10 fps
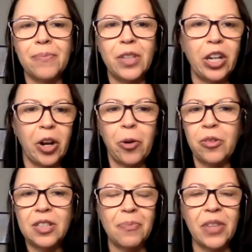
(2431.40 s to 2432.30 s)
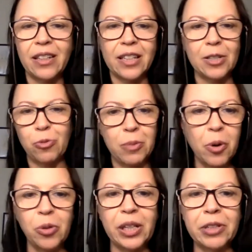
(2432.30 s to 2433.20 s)
you know, something that is
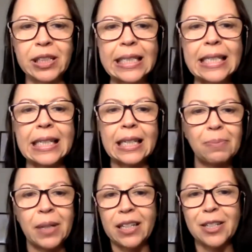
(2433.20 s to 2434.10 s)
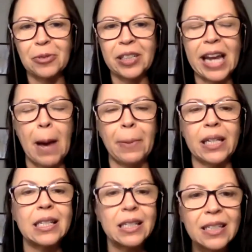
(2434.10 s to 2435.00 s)
remotely realistic because it really
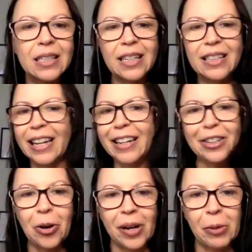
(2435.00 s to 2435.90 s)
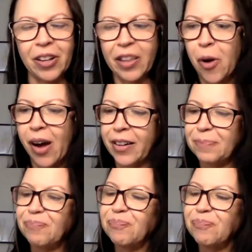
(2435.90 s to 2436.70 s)
happened, they can go anywhere they want.